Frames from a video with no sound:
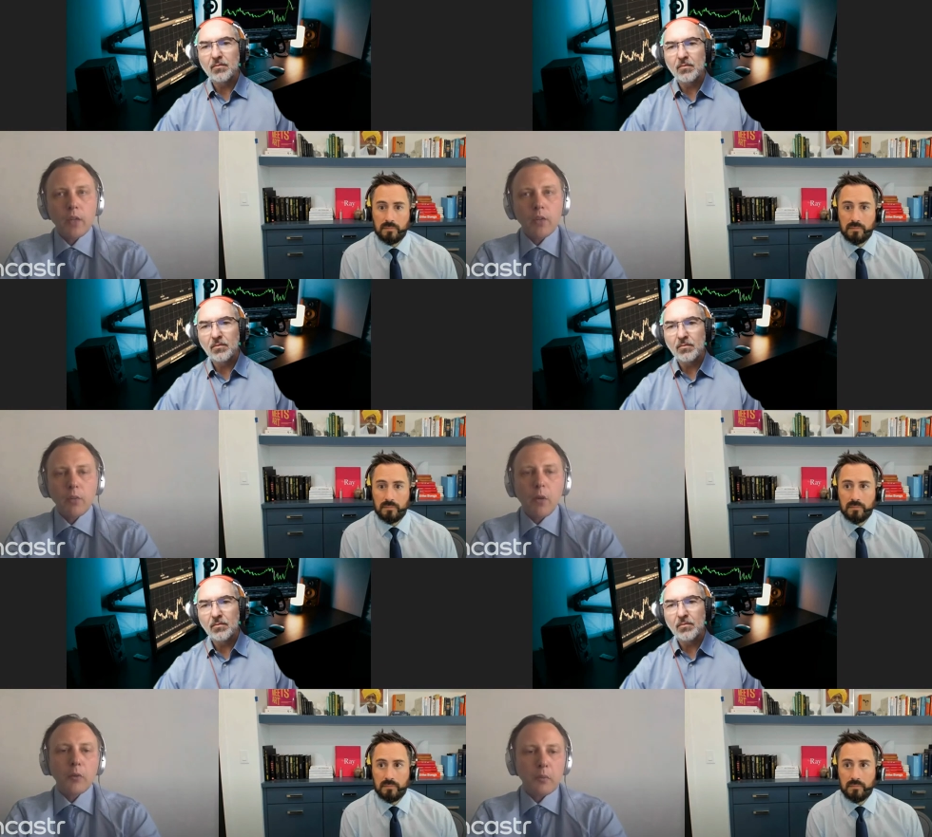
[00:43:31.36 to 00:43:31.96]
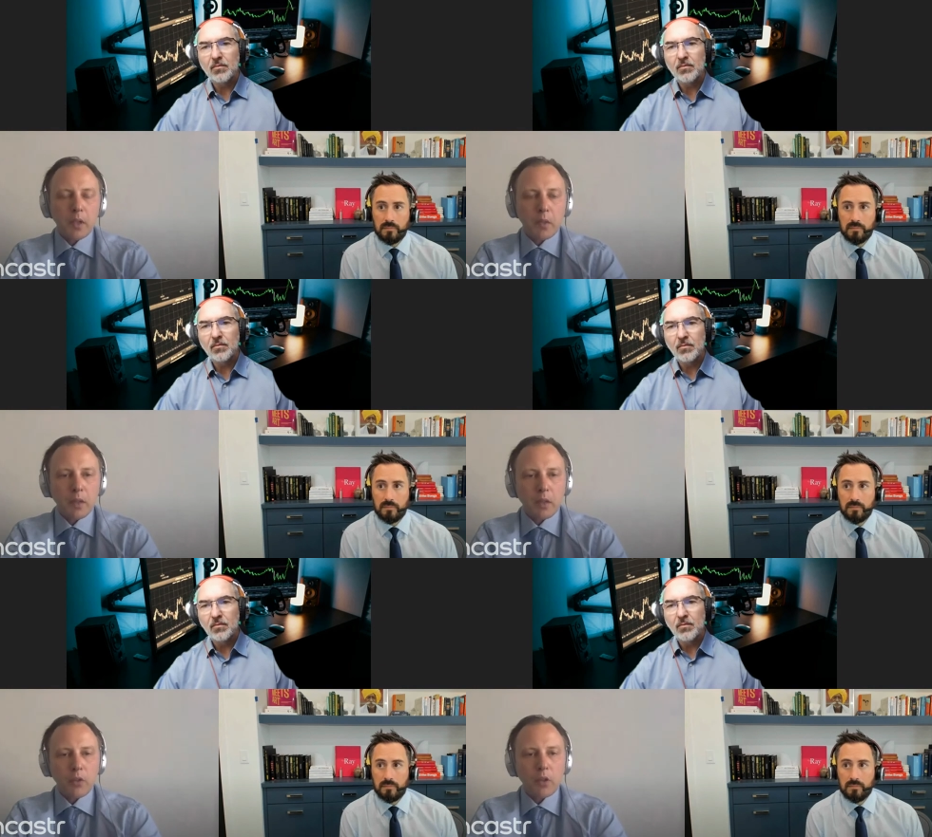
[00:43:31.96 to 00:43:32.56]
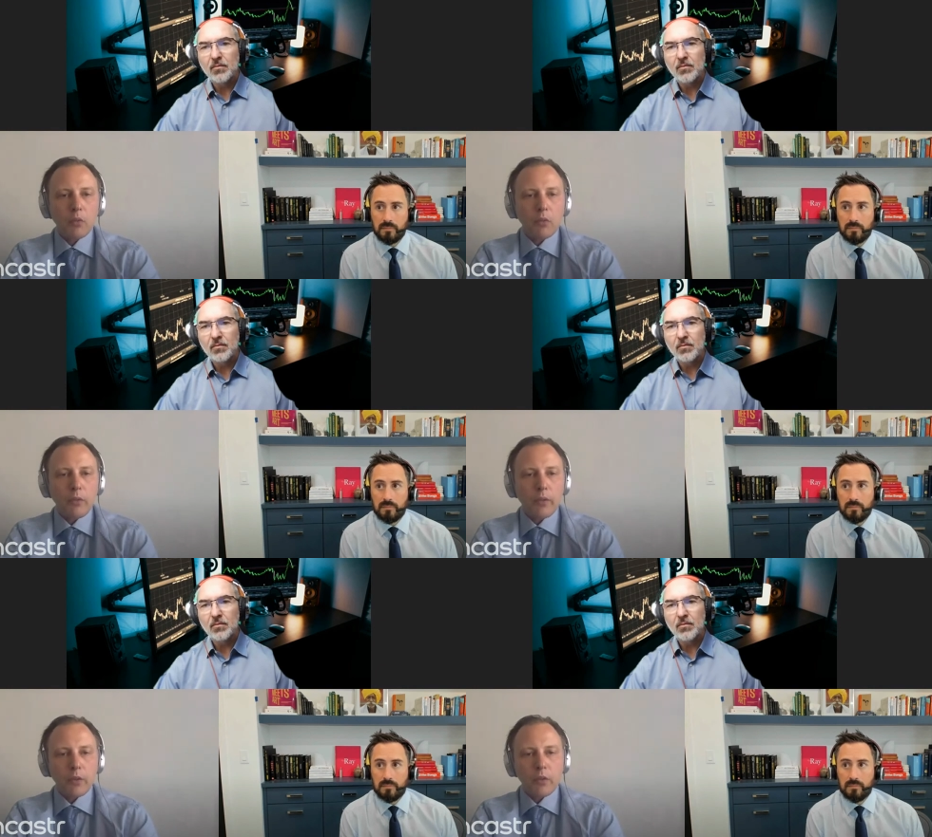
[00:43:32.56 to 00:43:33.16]
Speaker 1: it suboptimally because they don't
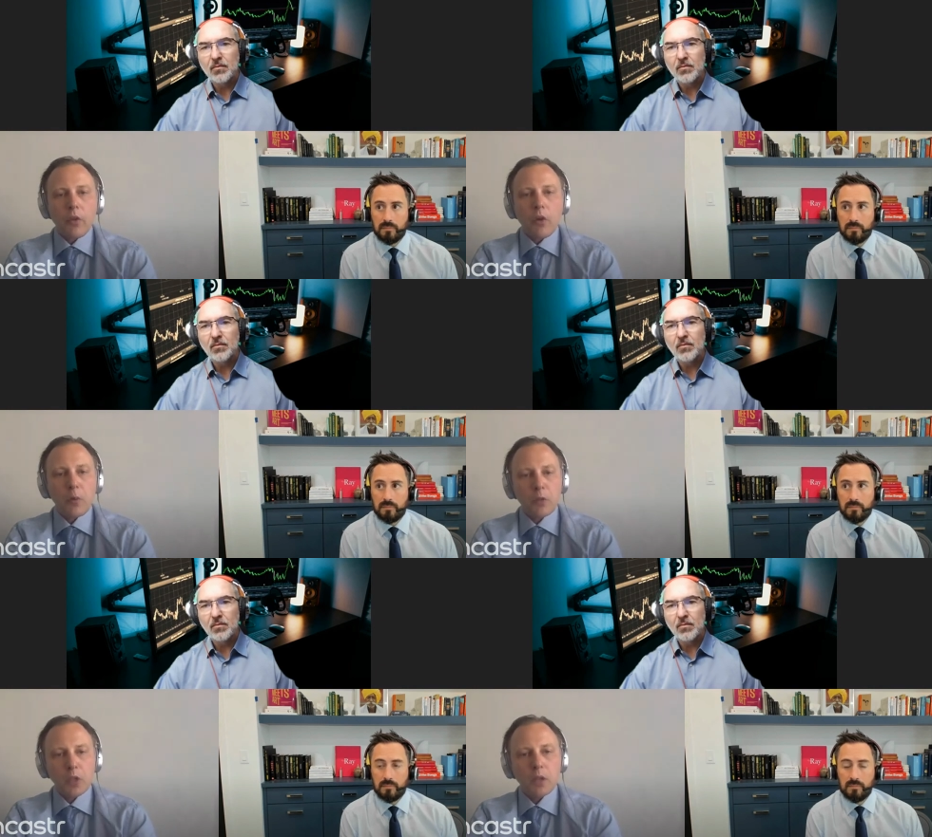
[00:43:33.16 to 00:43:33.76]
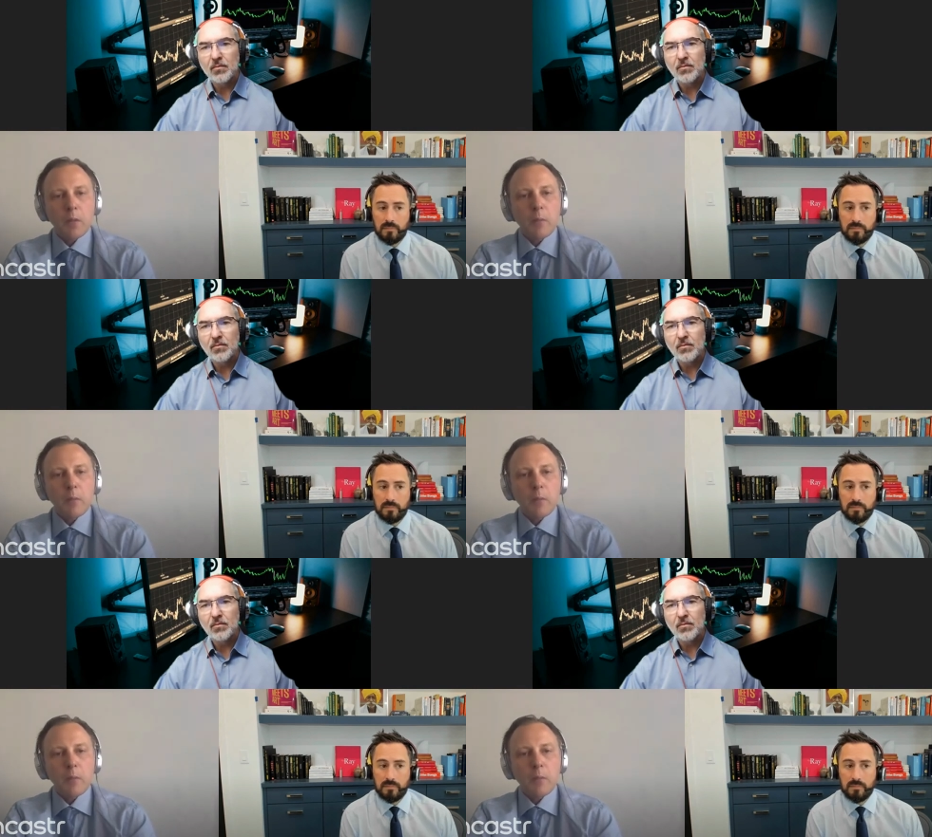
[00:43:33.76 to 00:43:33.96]
think there's another option.